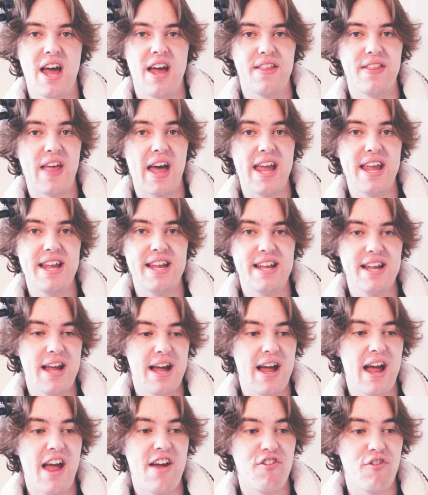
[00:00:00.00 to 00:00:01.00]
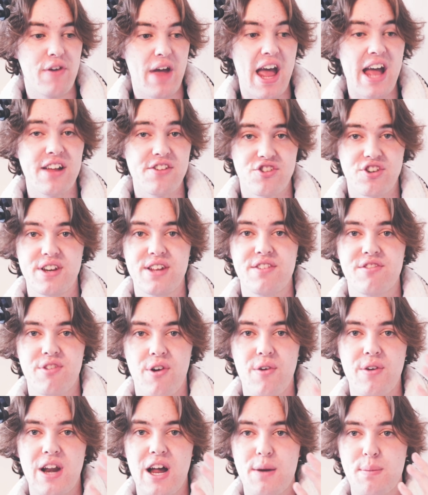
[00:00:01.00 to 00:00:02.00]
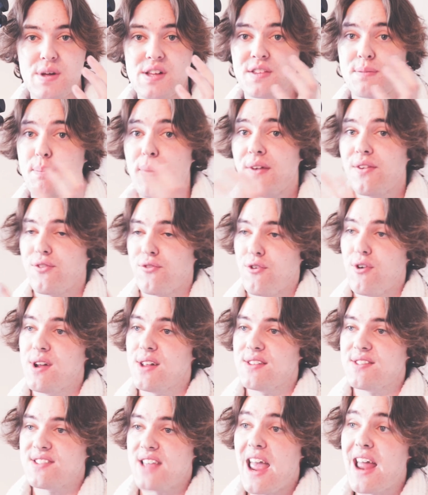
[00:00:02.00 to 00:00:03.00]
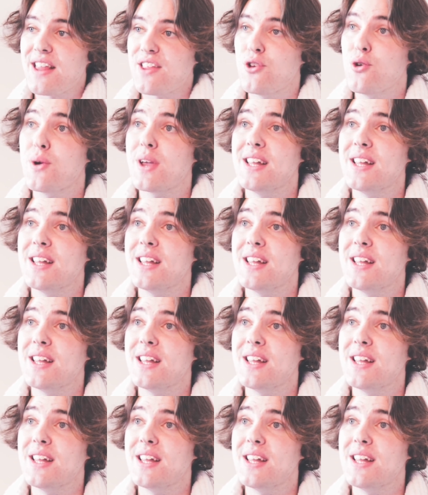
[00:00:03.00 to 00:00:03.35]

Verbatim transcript: they have actually grown up as best friends, and you